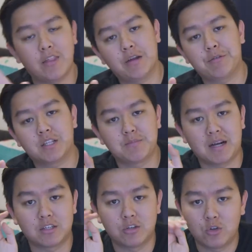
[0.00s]
that everything's
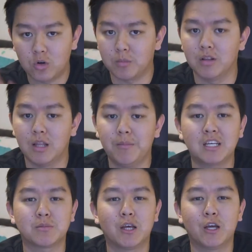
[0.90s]
back to normal, let me
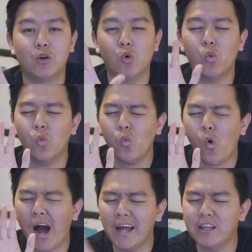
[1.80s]
explain
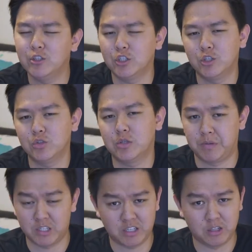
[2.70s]
why you should choose this
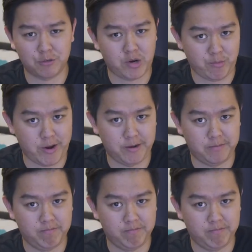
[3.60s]
particular frame rate.